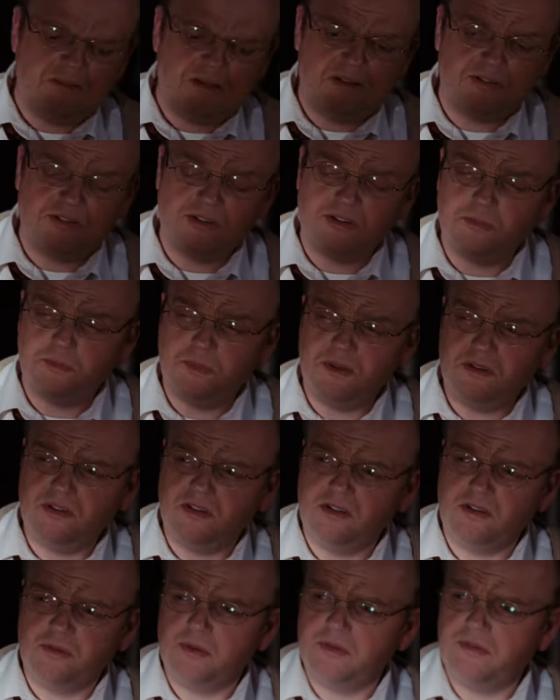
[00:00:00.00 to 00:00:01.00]
As a
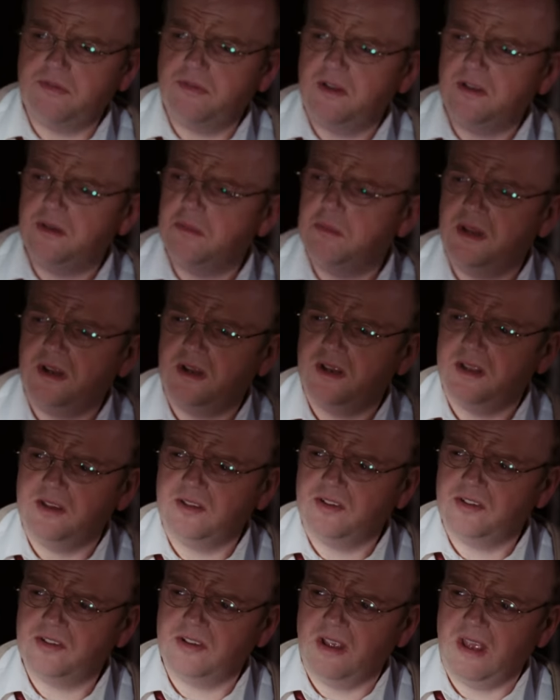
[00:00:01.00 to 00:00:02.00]
species, we're fundamentally
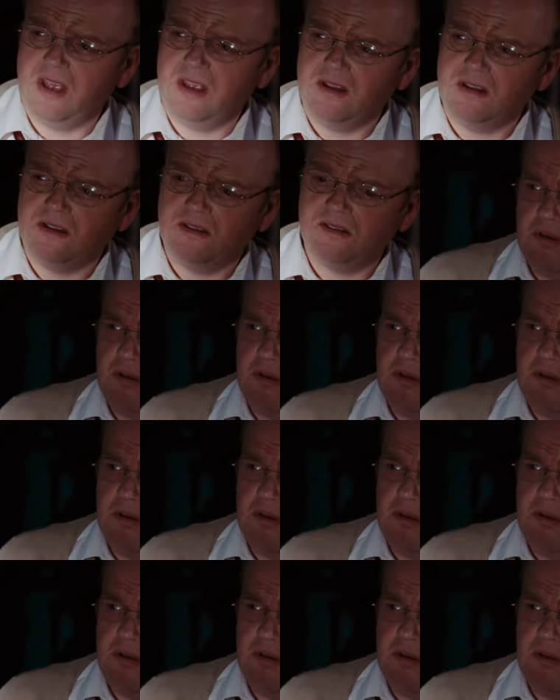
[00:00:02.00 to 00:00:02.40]
insane.